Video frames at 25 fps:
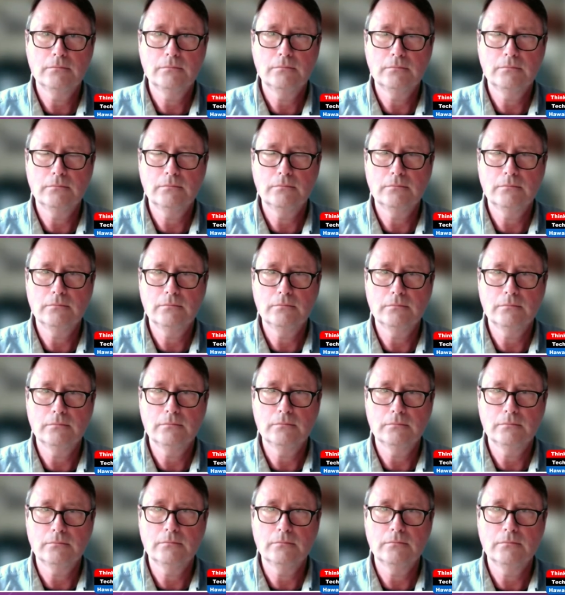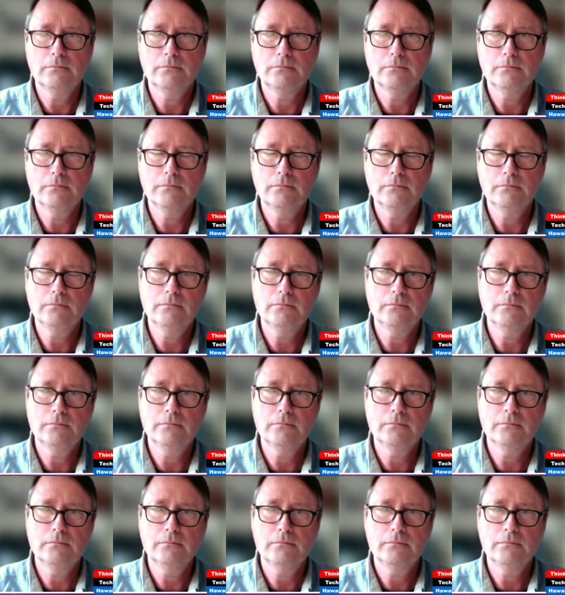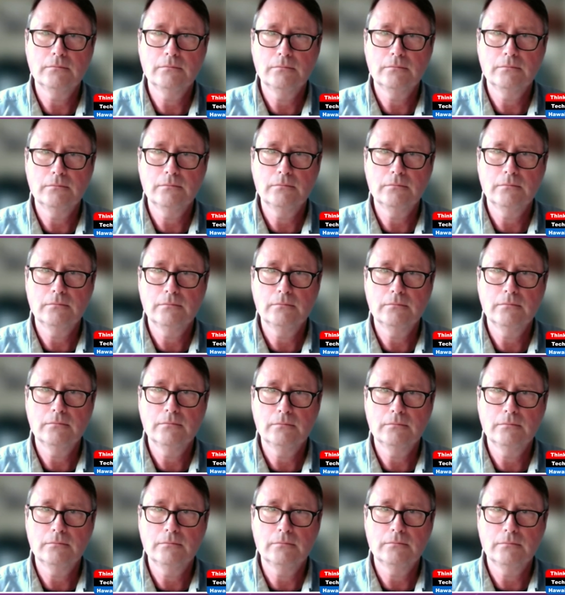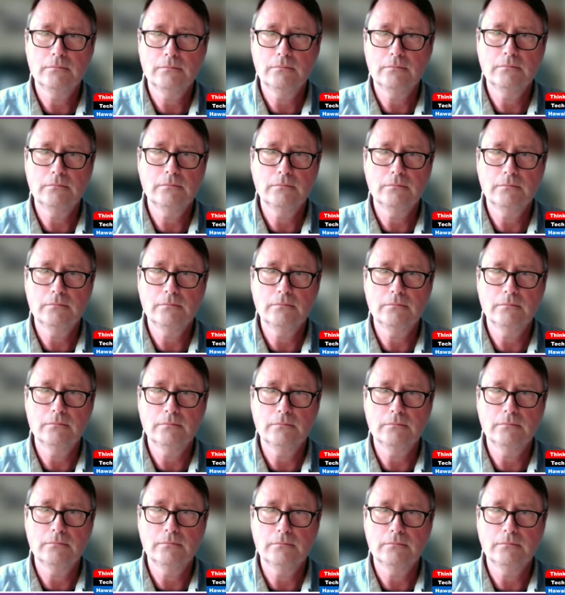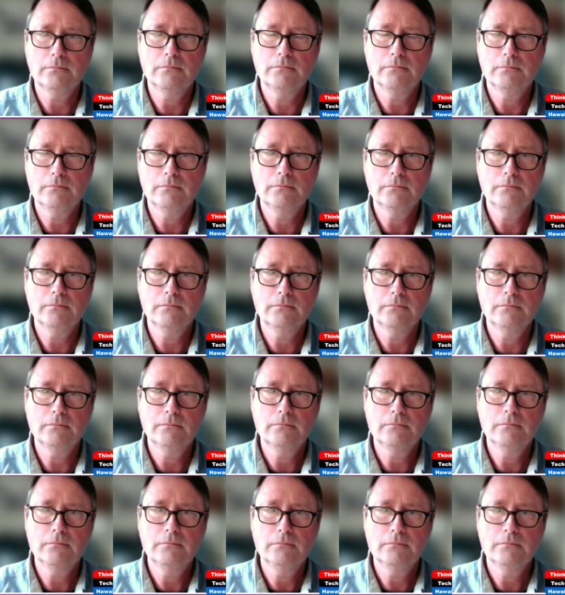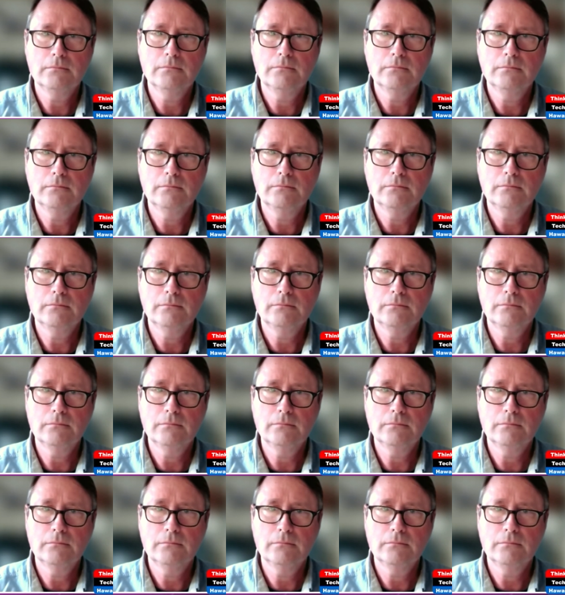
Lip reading: This person isn't speaking.